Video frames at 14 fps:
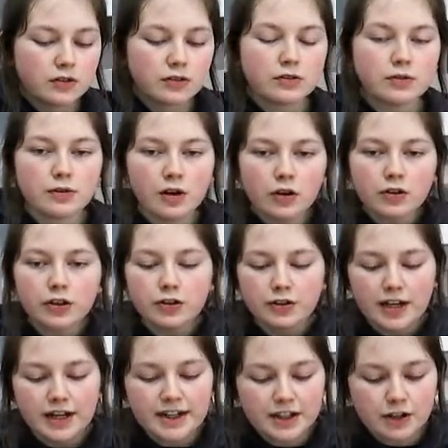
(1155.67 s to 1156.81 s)
the longer you
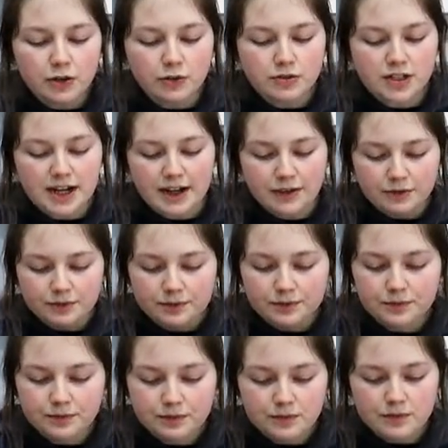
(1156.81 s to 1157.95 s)
let it cool down,
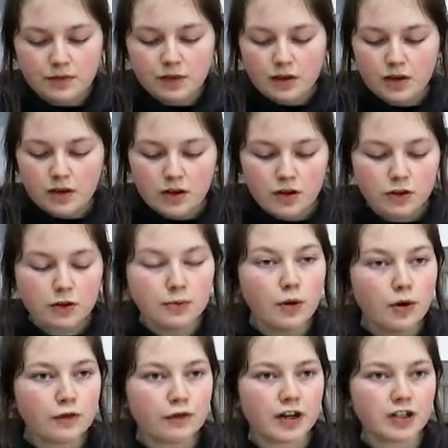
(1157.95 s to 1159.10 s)
the
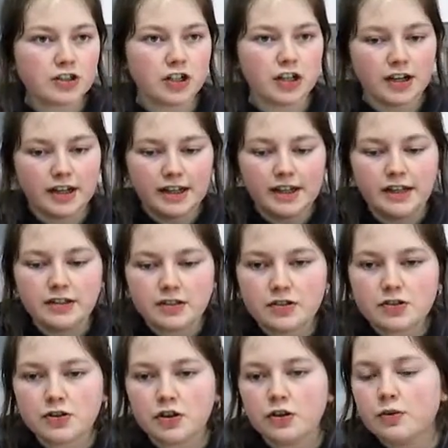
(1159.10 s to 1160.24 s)
more fragile it is.
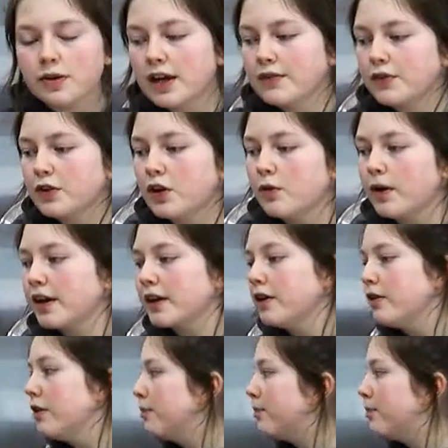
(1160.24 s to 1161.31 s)
So even though I can only